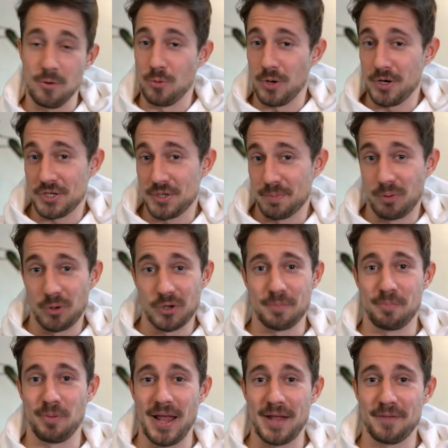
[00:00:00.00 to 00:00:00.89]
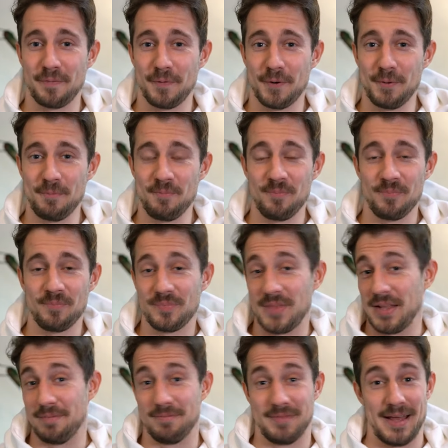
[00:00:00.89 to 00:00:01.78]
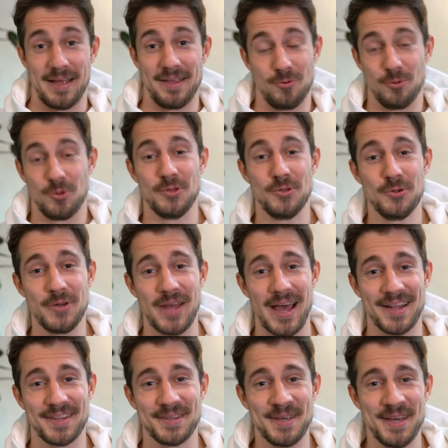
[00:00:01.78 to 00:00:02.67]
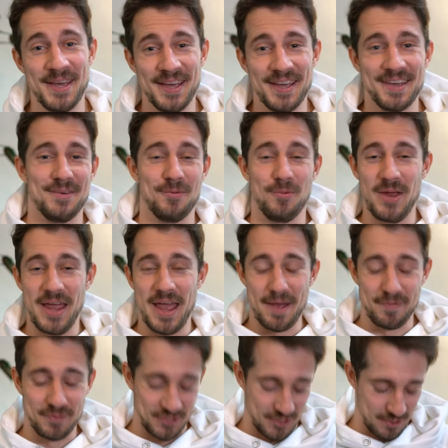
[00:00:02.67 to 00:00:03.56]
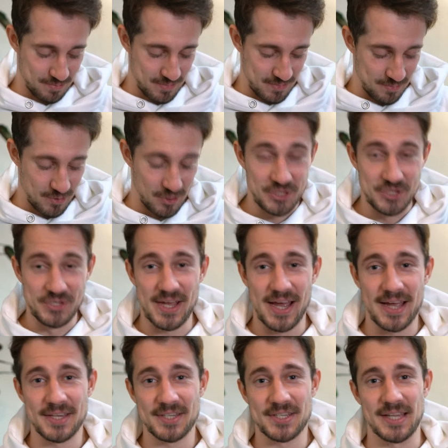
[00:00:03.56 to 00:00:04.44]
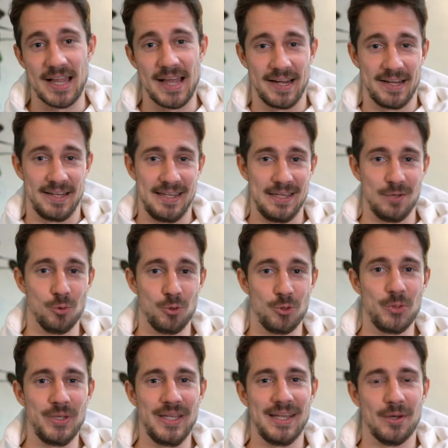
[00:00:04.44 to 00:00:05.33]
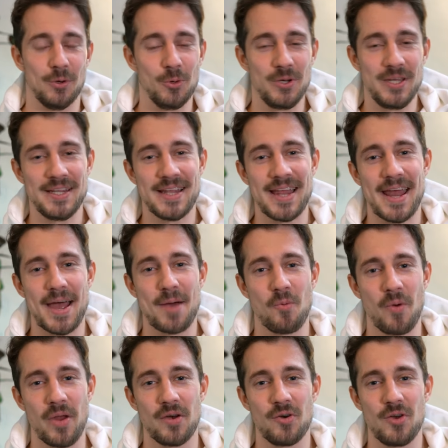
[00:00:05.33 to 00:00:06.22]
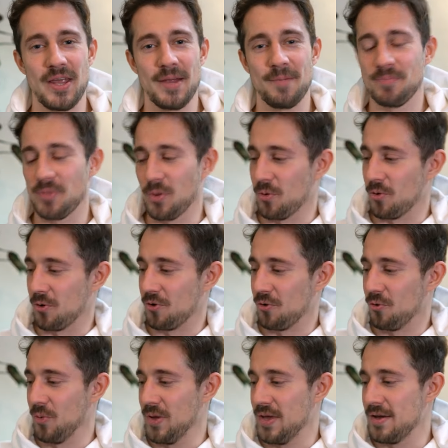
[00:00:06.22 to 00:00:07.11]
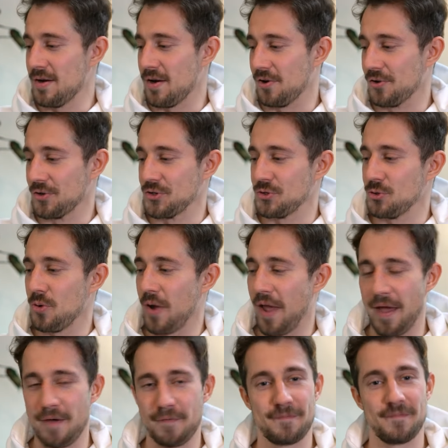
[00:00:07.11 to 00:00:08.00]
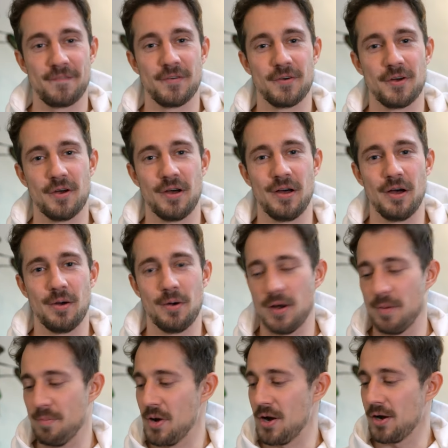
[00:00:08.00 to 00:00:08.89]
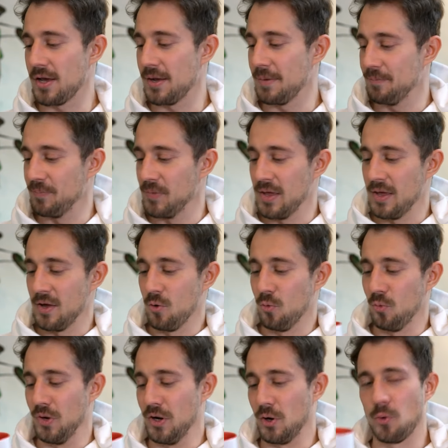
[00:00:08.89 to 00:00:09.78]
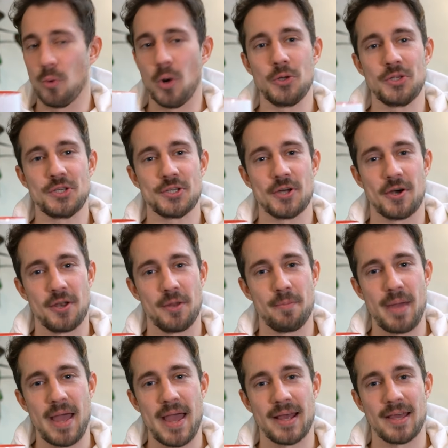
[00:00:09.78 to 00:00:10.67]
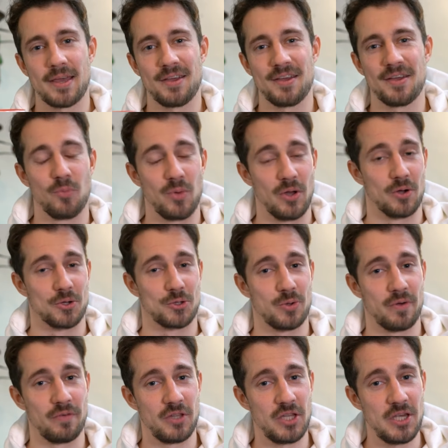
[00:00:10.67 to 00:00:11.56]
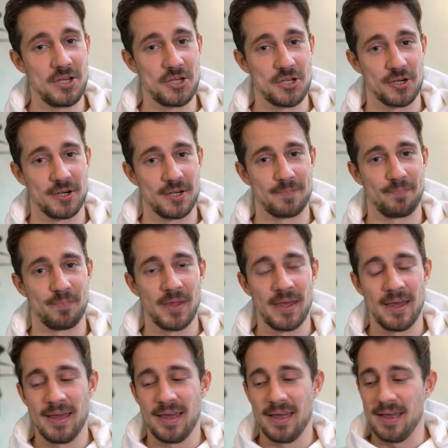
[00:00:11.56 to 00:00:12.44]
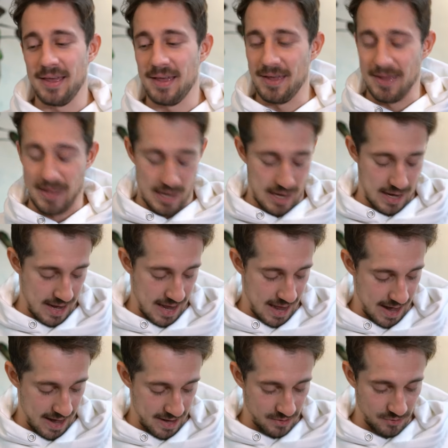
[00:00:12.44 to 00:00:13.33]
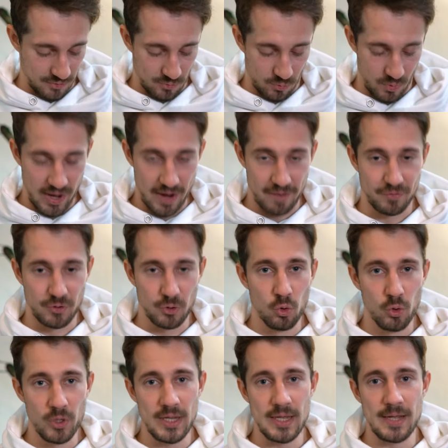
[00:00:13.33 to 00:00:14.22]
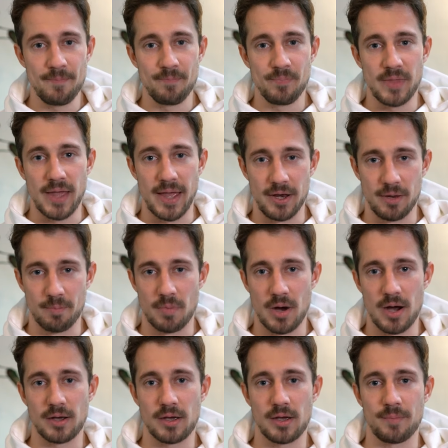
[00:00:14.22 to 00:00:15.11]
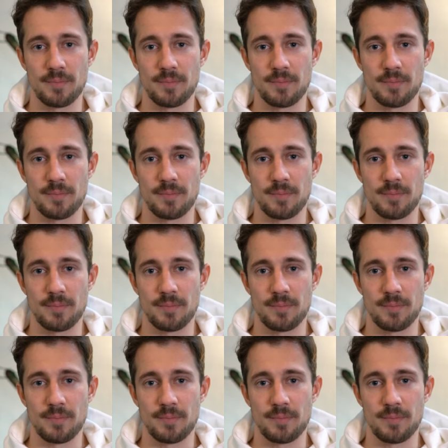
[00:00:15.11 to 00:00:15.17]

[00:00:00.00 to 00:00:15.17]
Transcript: you want to support the platform, that you can do that. We have some merchandise like the hoodie that I'm wearing, or we also have a mug with a quote on the back. We also have a t-shirt and we have the hoodie and a mug